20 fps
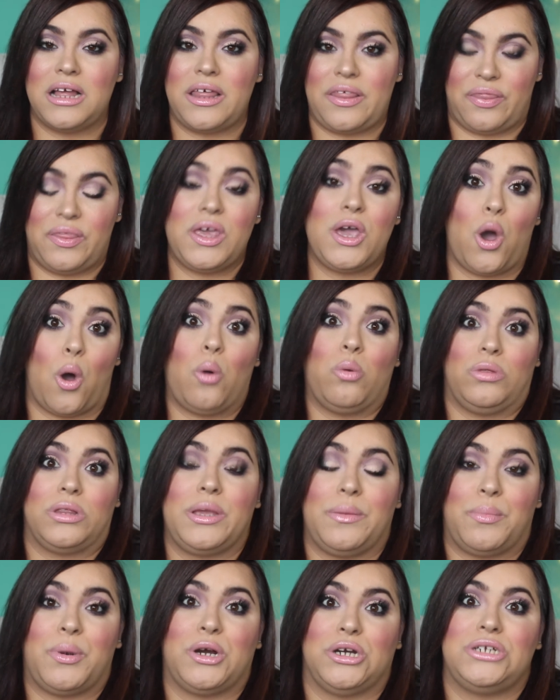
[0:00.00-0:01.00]
the
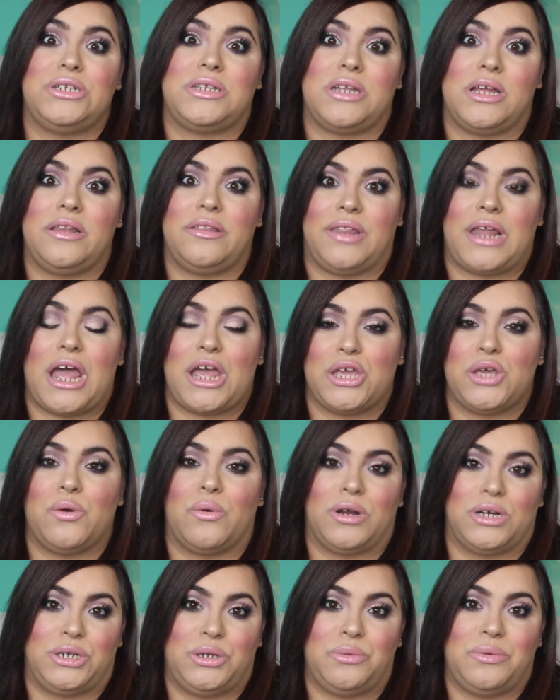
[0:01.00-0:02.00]
only person that you
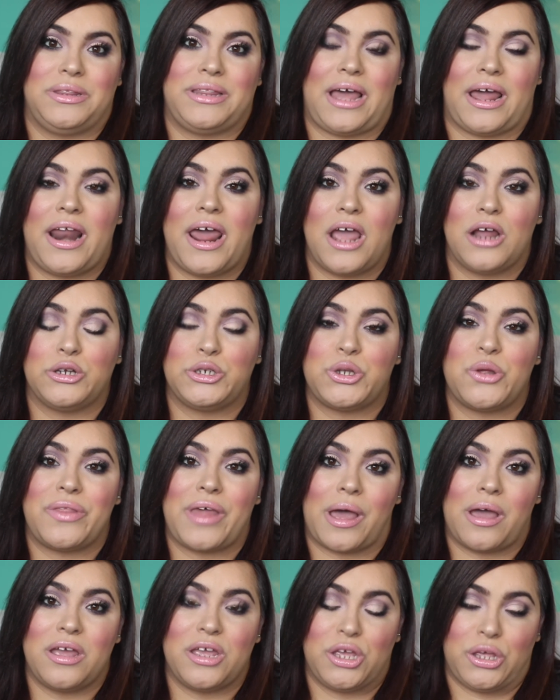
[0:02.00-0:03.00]
are doing that hair, so
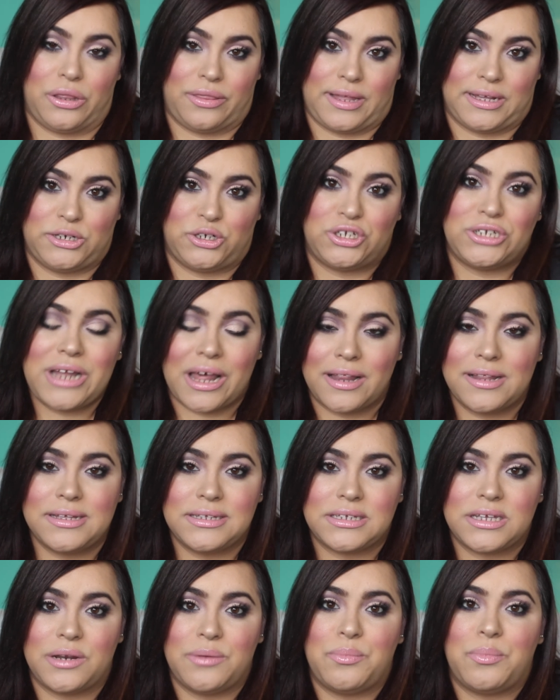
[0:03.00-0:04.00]
that your
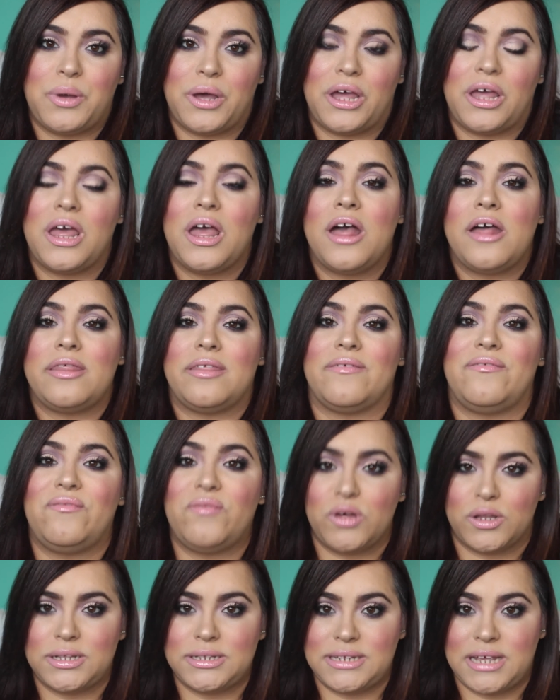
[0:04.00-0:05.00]
stylist can put the
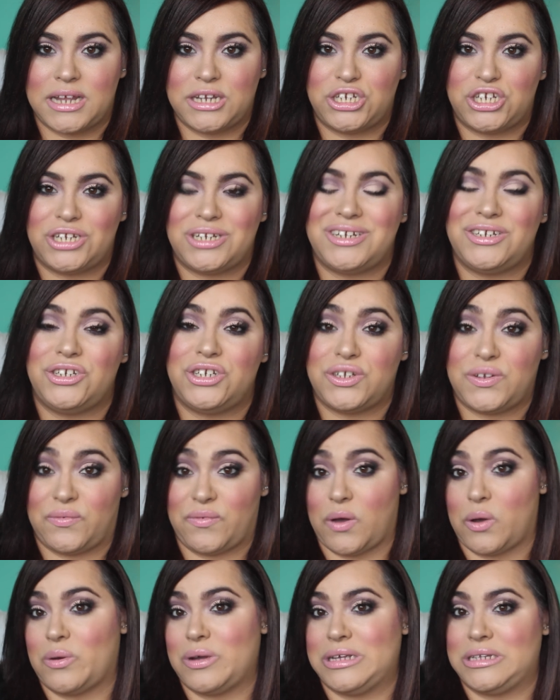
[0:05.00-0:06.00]
full attention and just
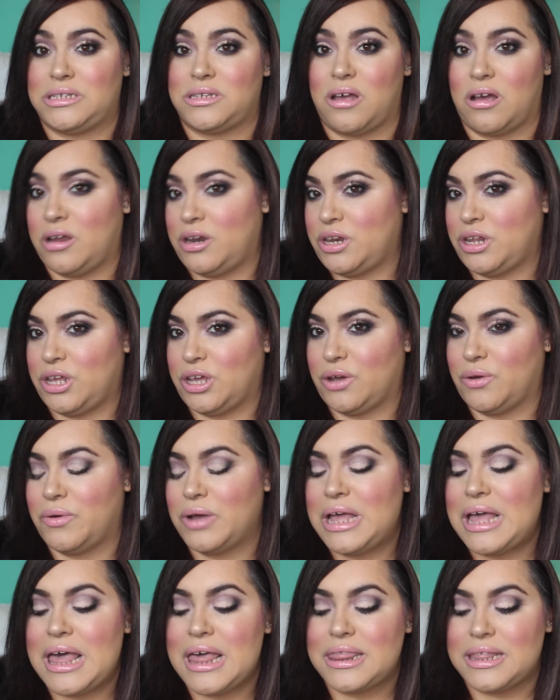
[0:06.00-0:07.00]
focus on you.
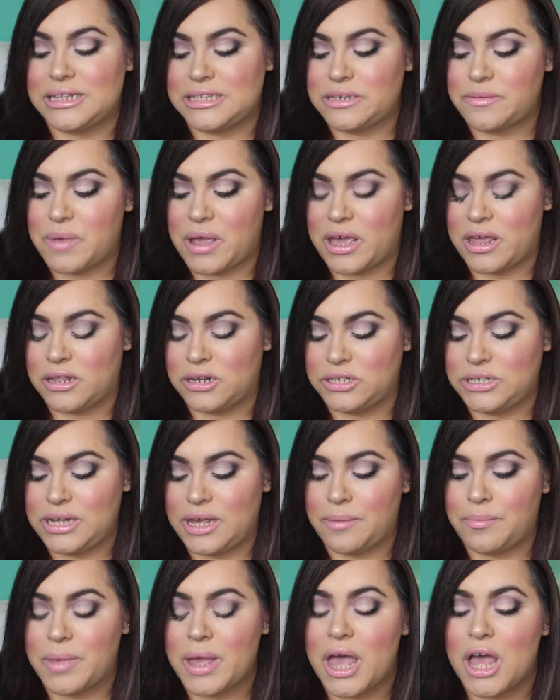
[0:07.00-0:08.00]
That's my other
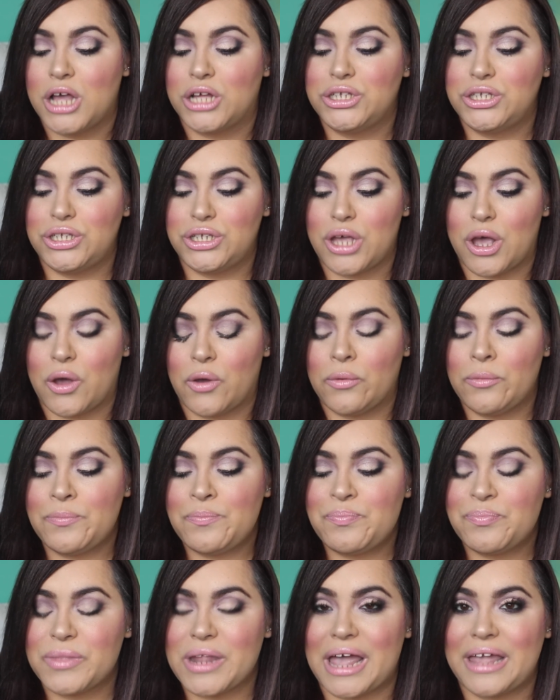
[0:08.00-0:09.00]
tip. So
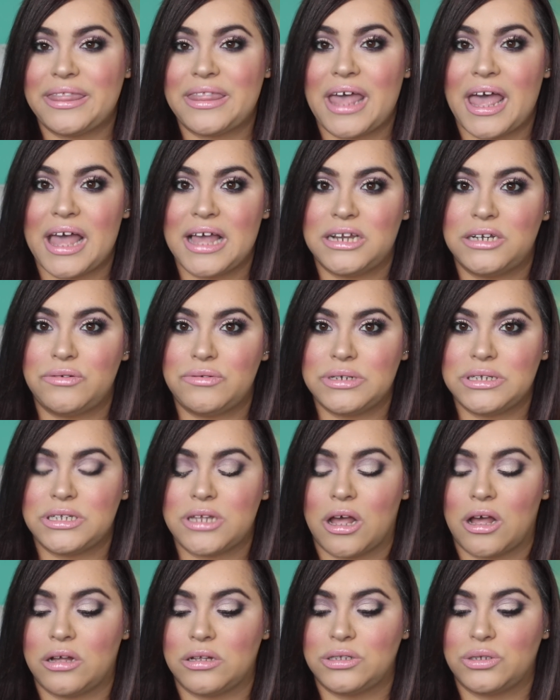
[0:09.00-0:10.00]
at the end
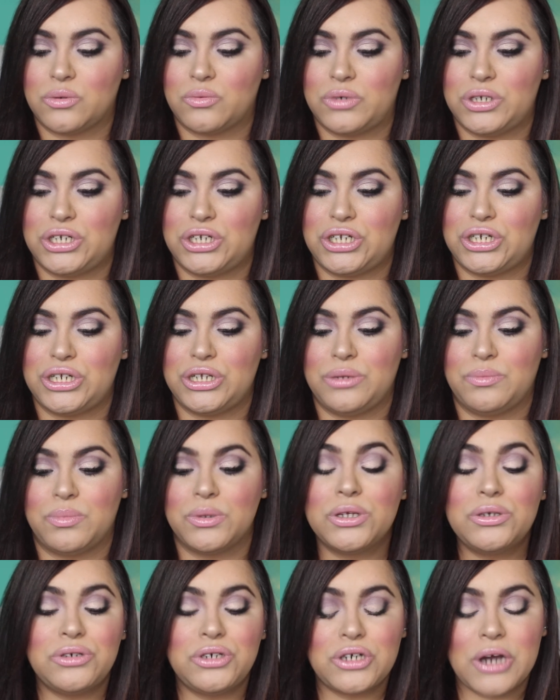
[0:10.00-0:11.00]
result, when she
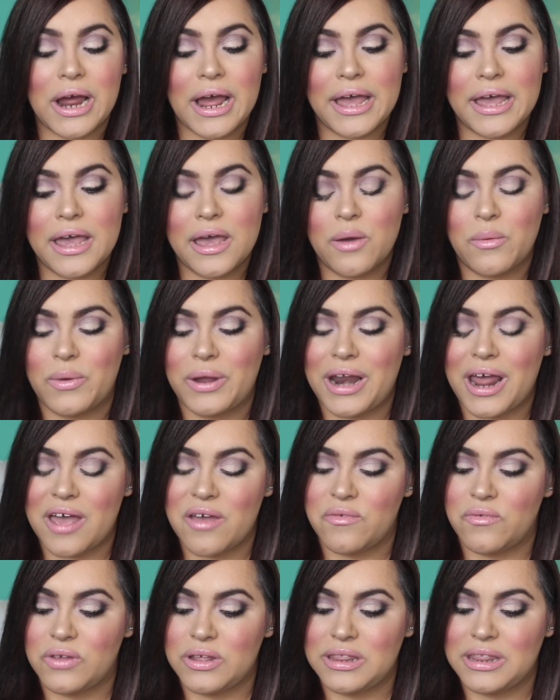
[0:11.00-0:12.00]
blew dry it, when
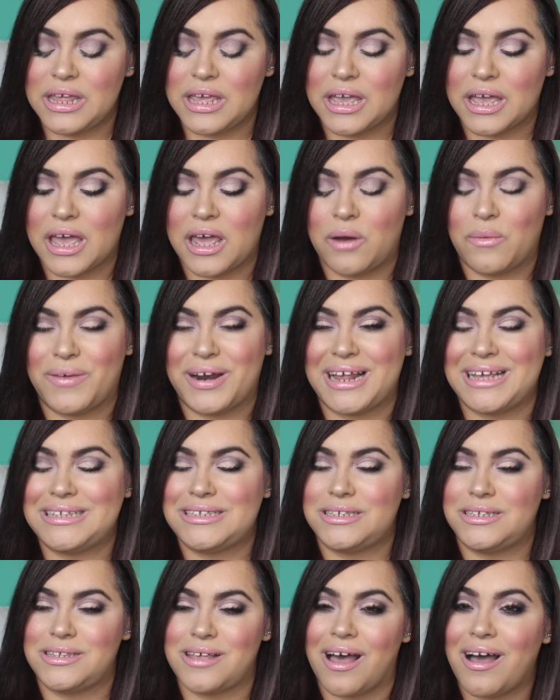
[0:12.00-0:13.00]
everything, and when I
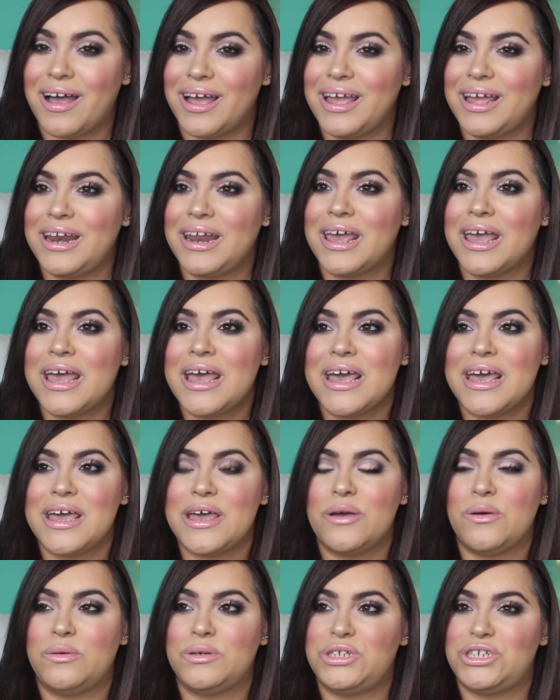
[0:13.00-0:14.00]
saw it,
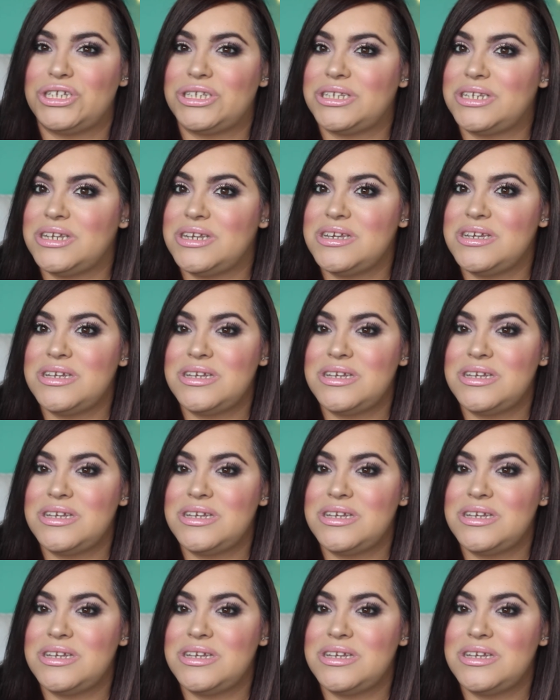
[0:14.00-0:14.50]
it was just